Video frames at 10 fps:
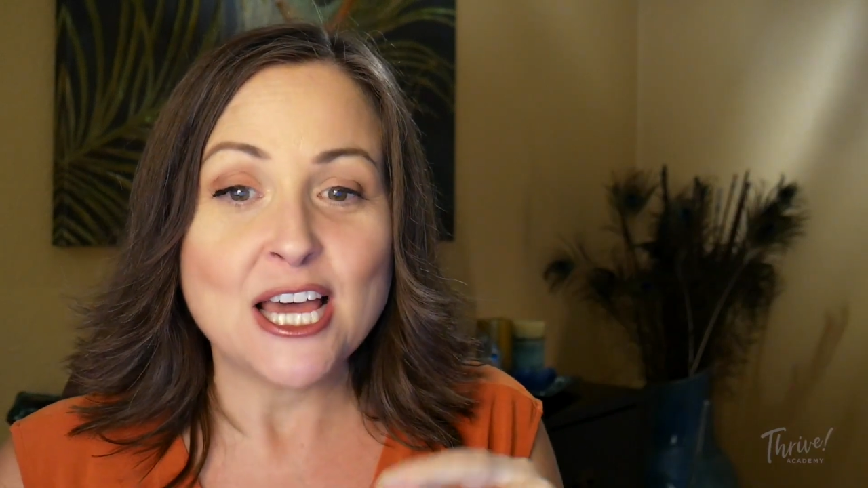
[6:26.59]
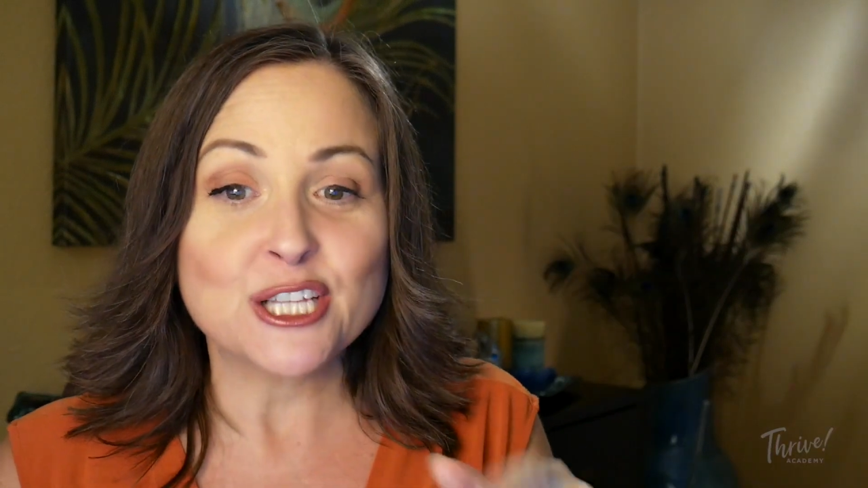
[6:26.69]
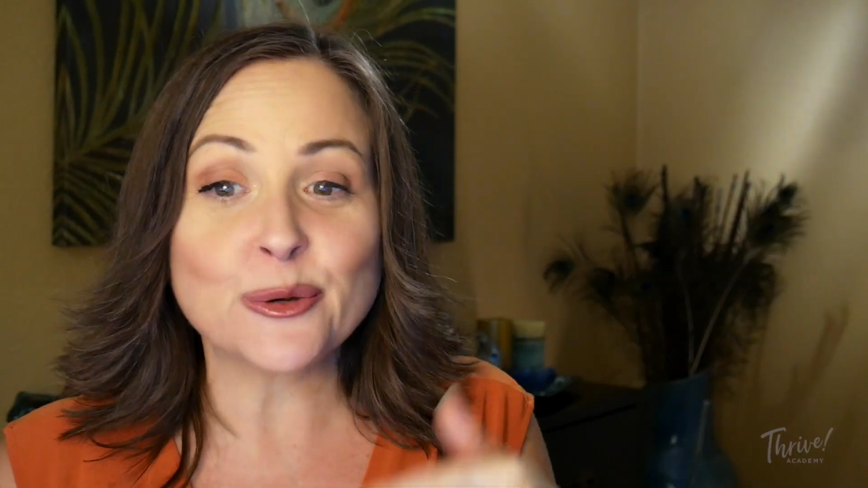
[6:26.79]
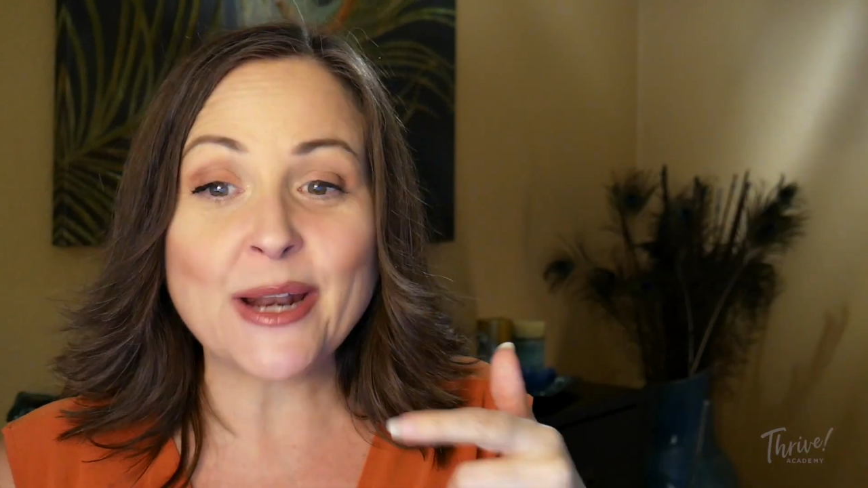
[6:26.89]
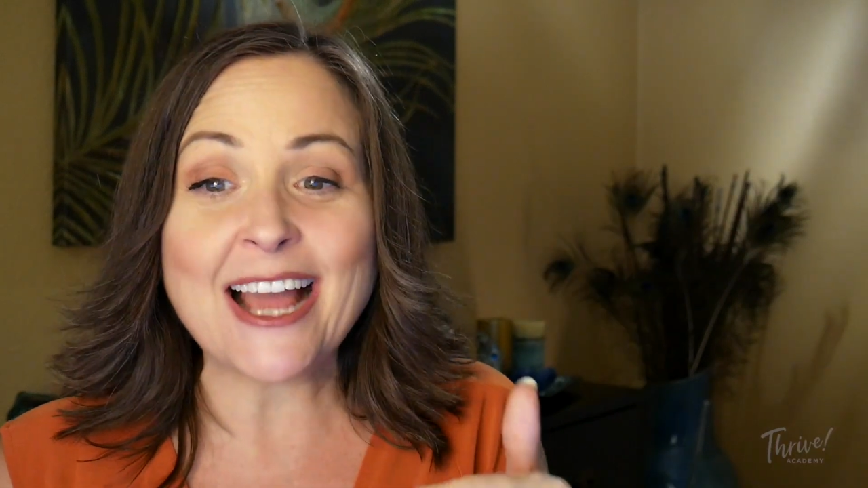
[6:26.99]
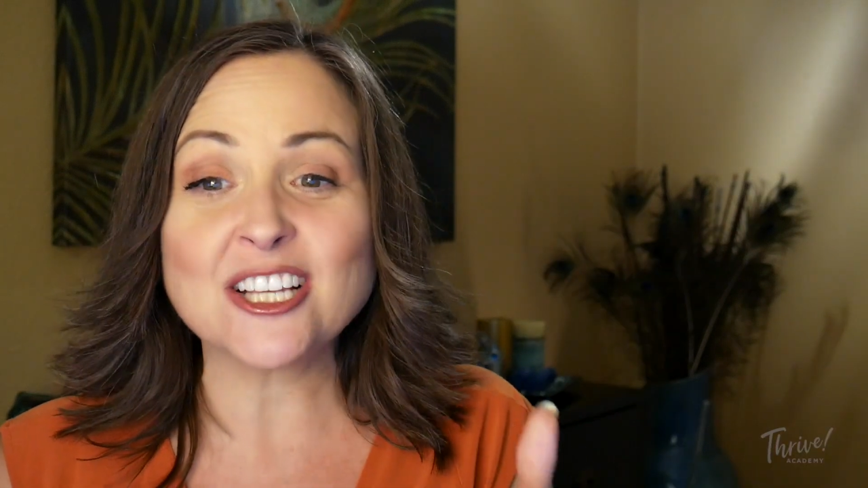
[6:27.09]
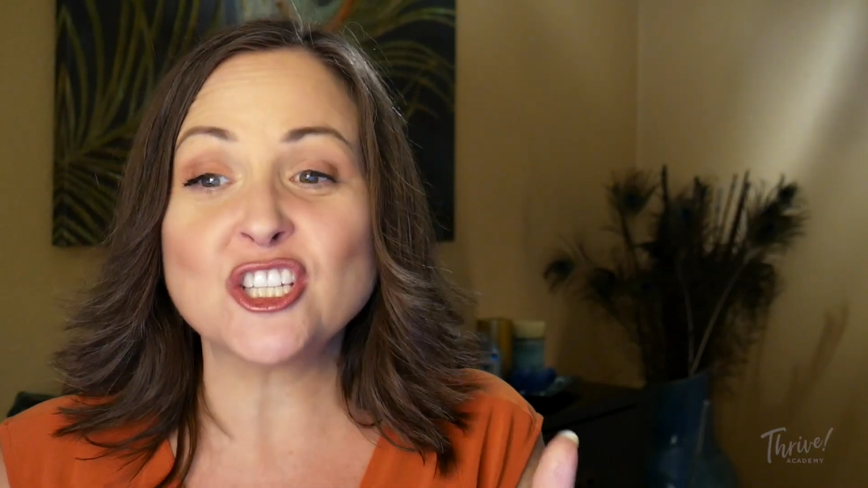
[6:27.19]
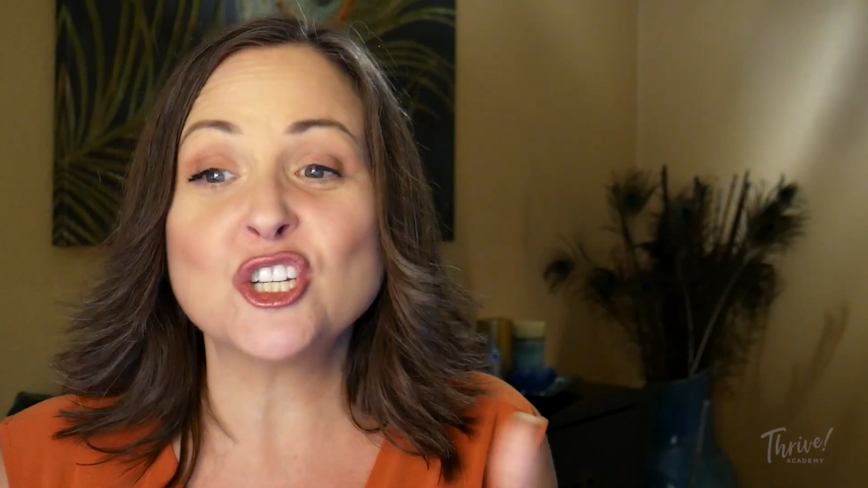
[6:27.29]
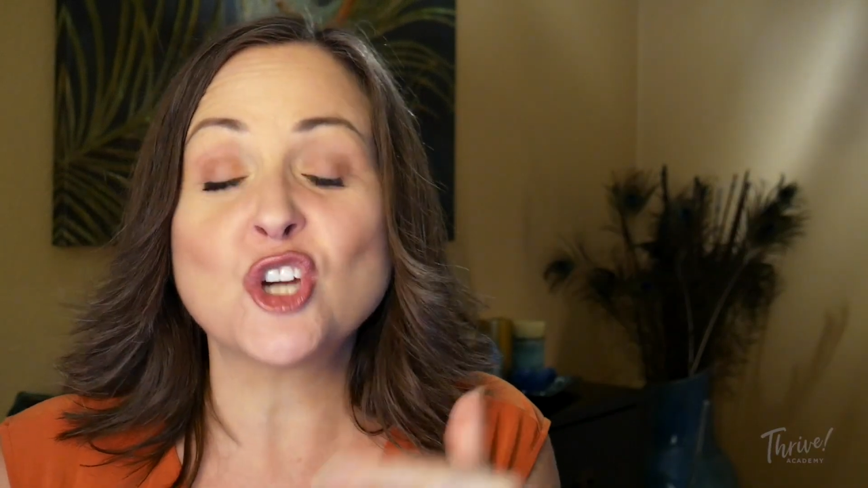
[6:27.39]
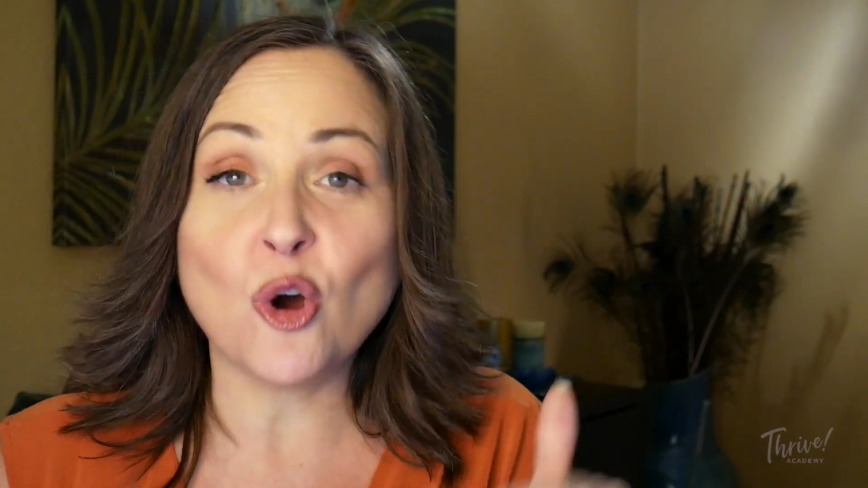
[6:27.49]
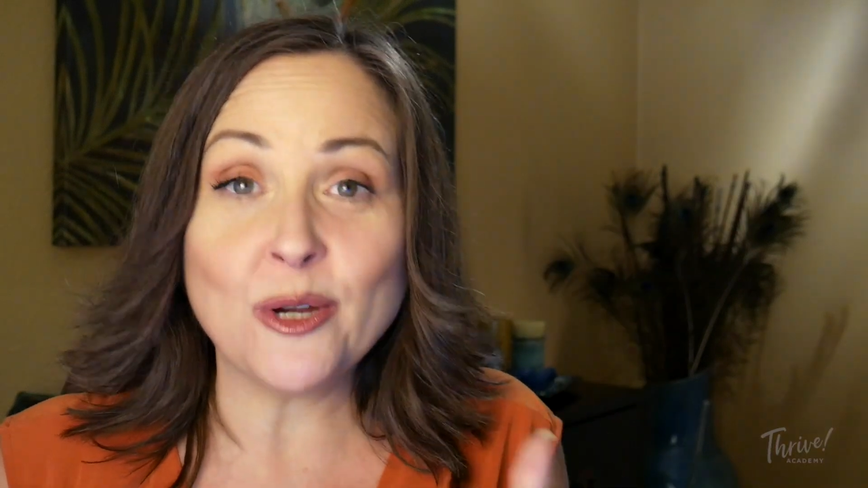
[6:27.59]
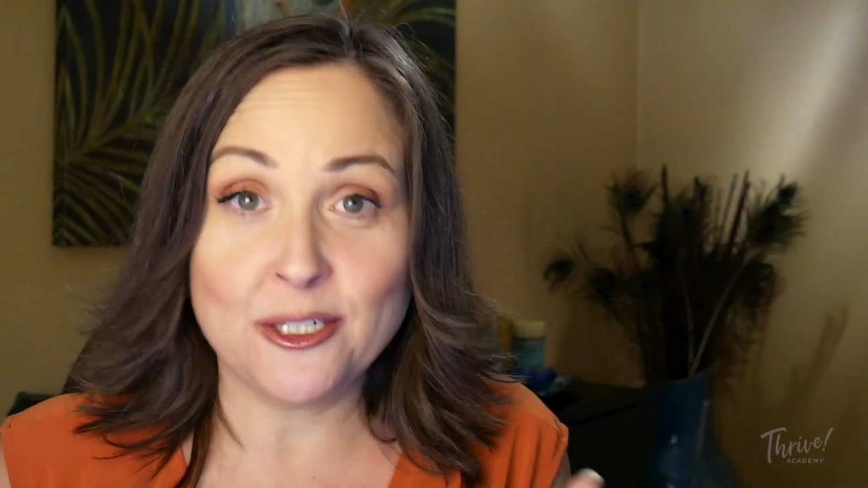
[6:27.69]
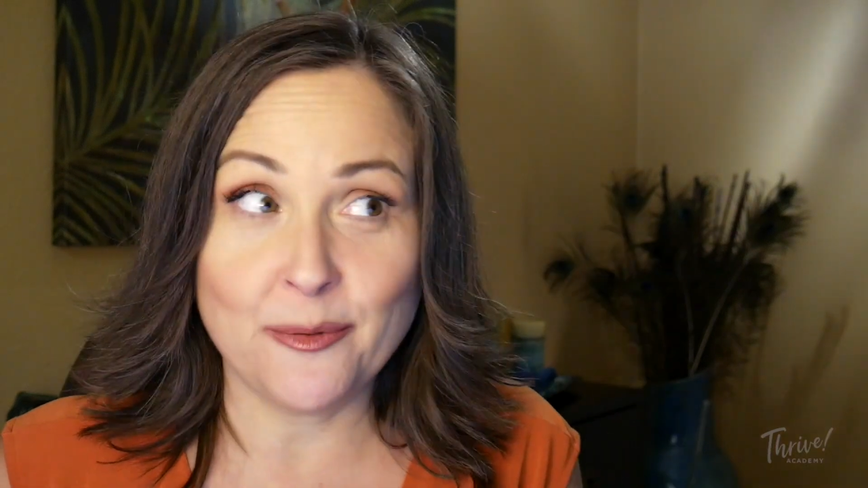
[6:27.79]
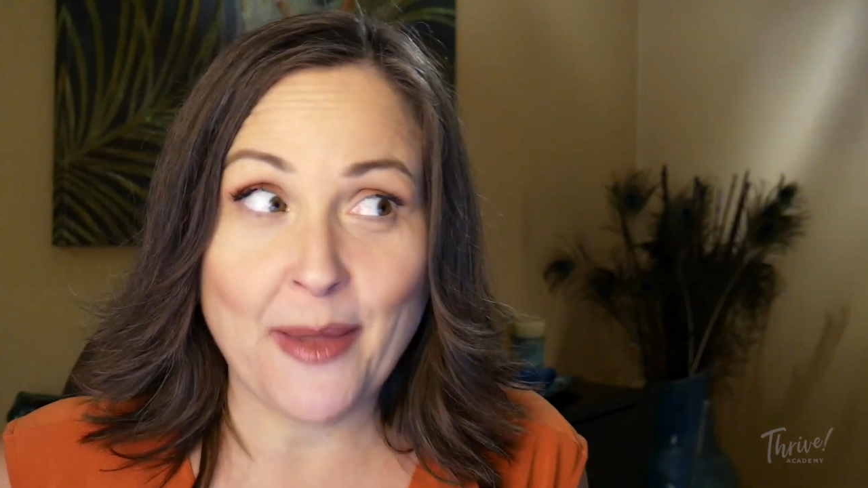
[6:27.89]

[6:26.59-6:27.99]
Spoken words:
So I'd actually go into a